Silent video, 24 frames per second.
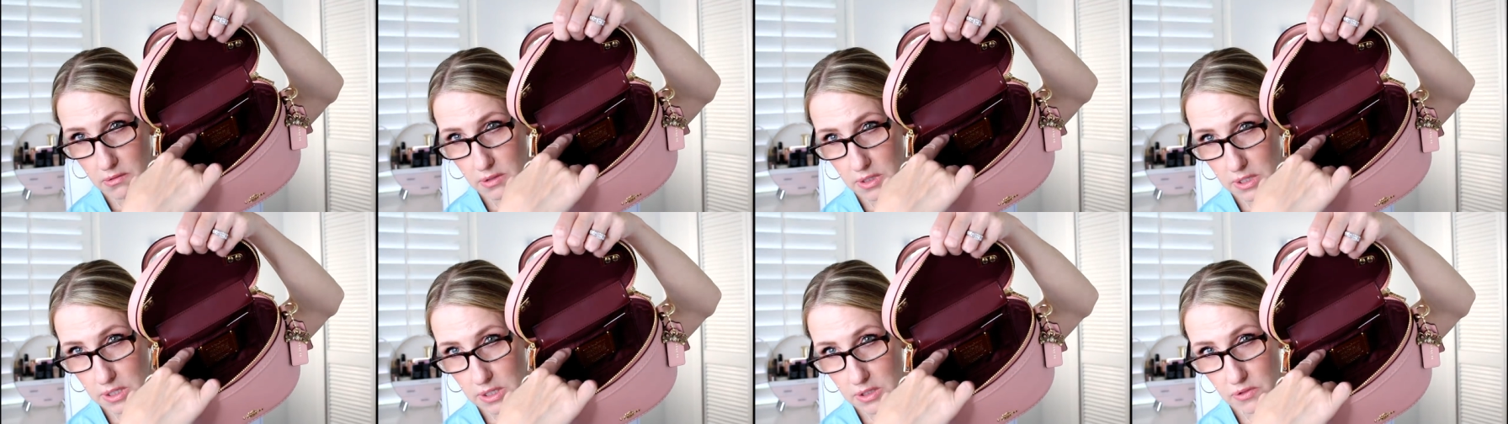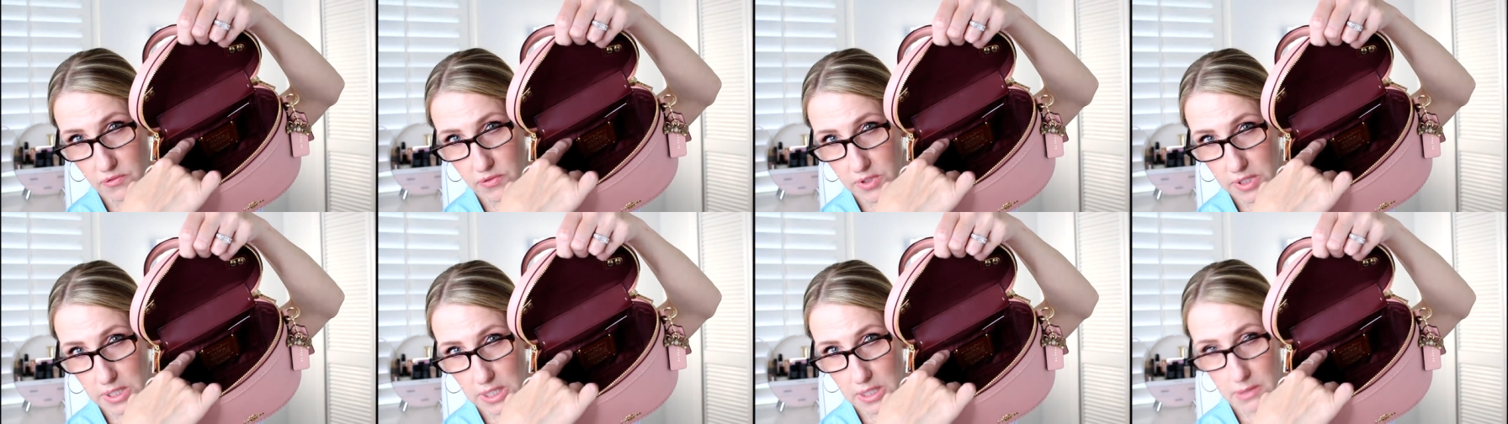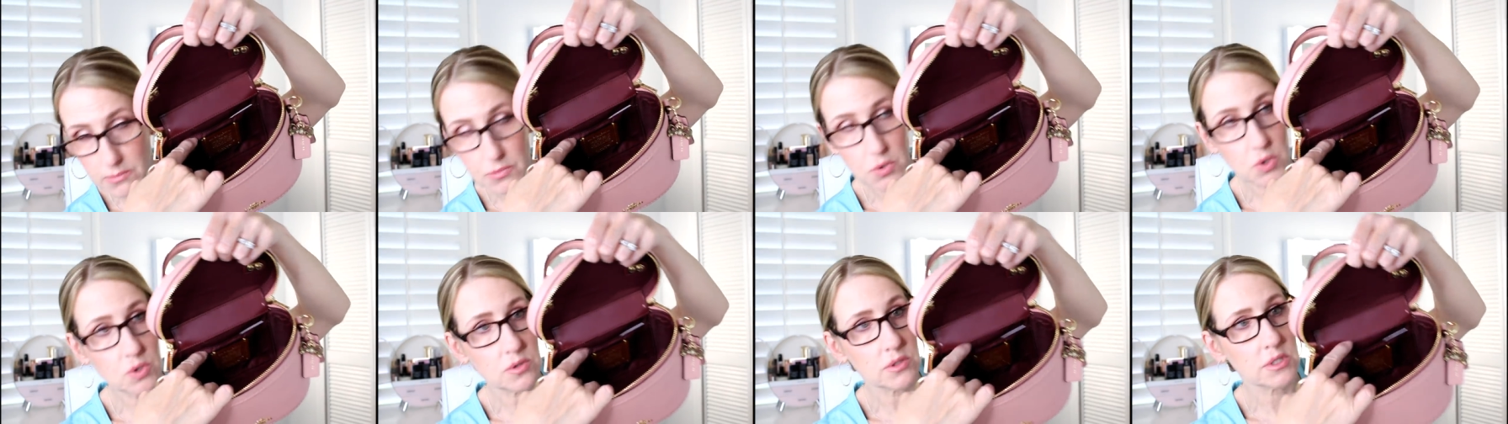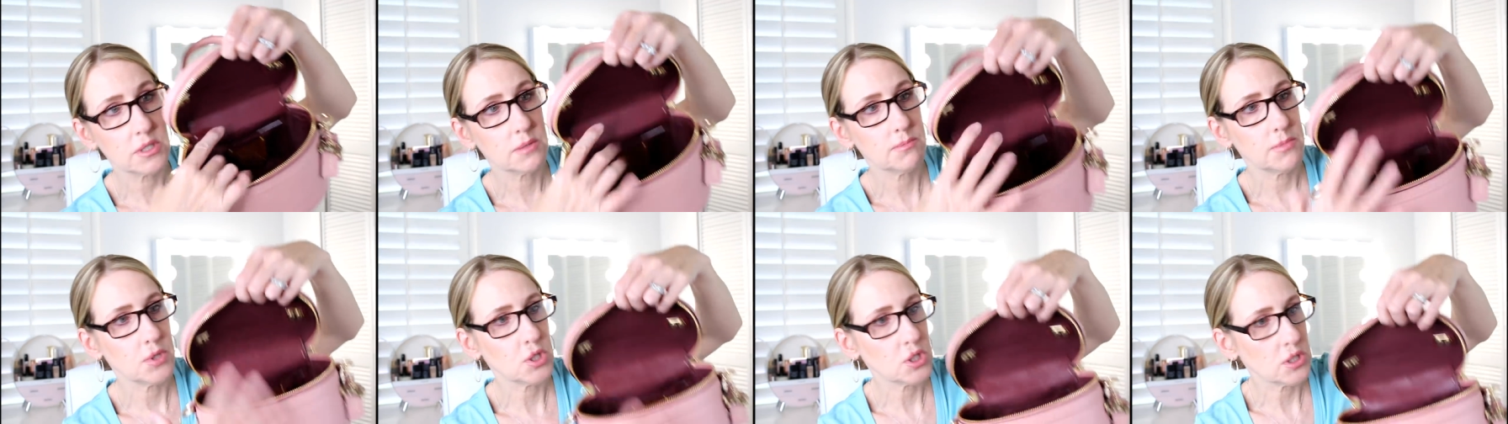Right there, I feel like I'm doing a
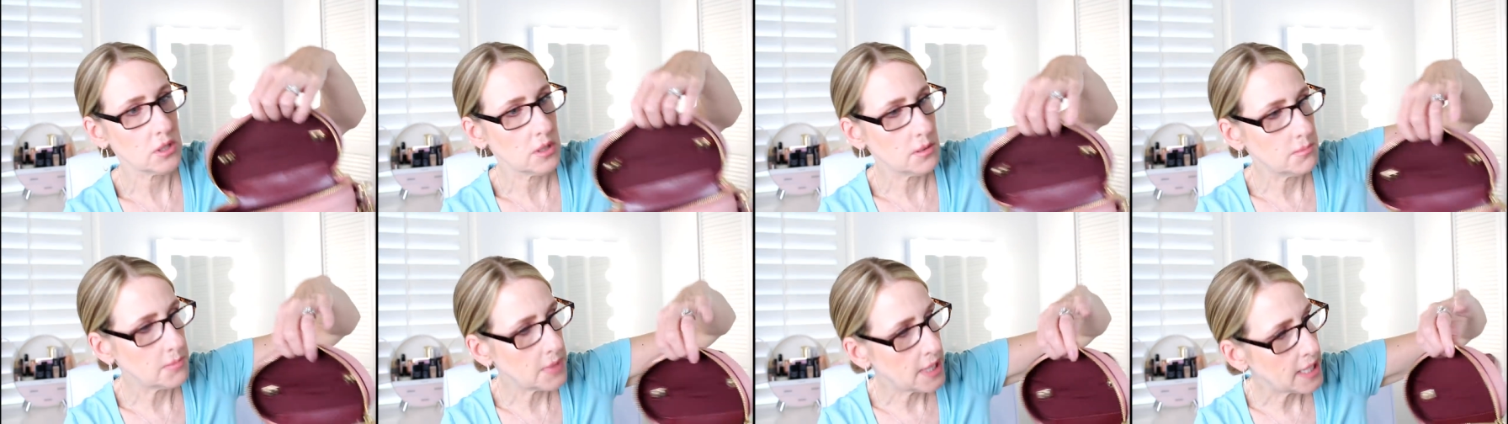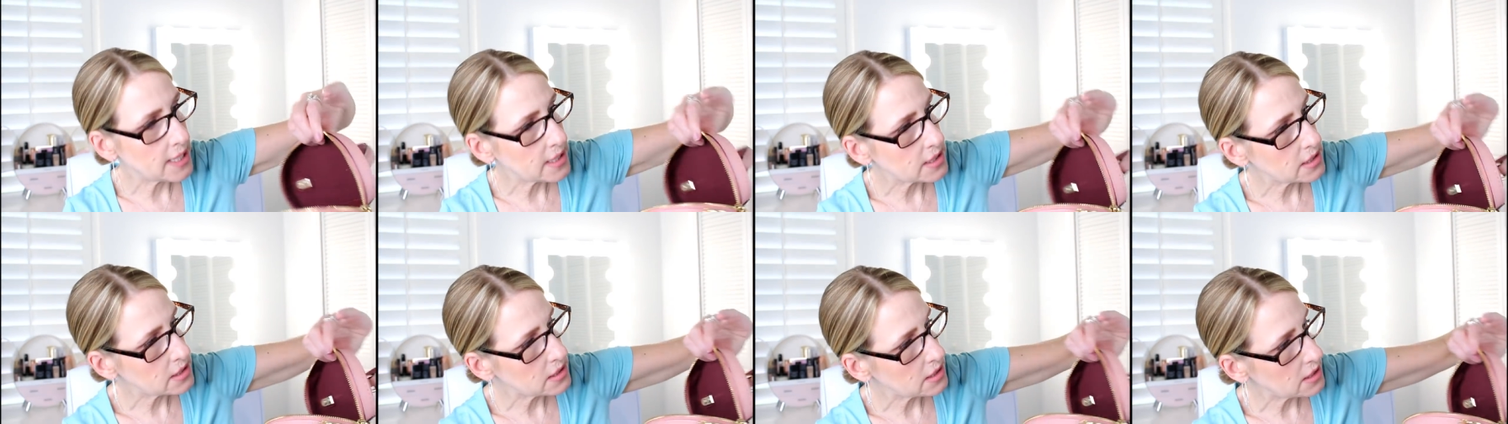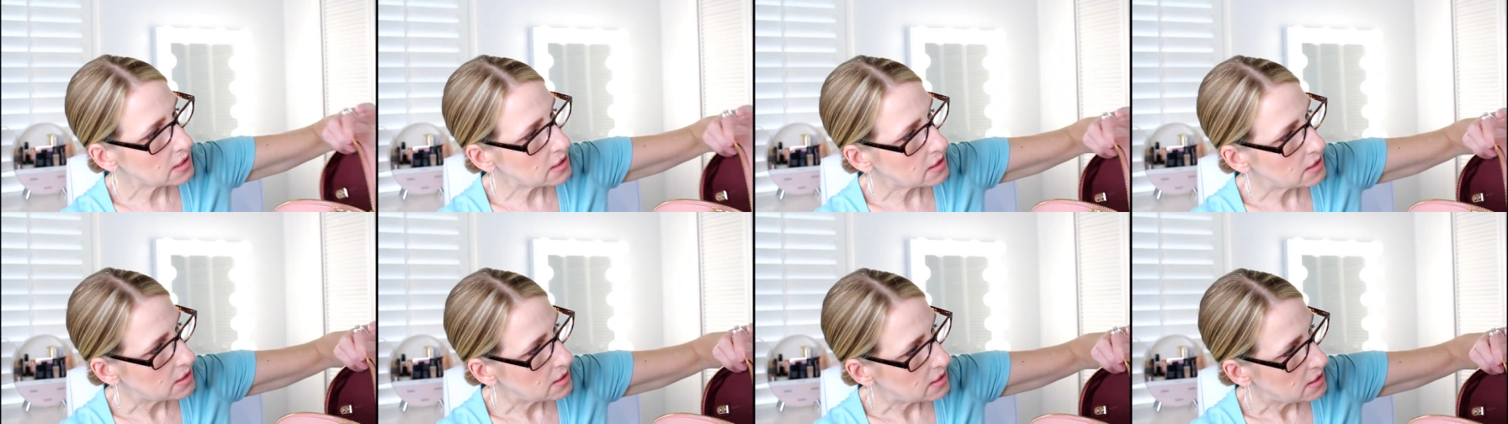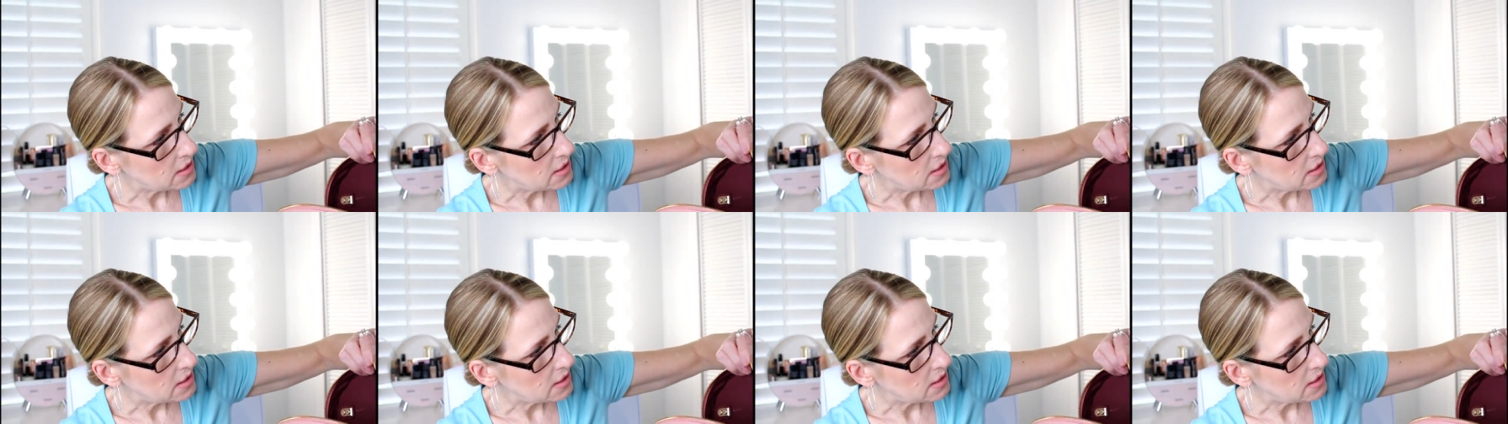special unboxing.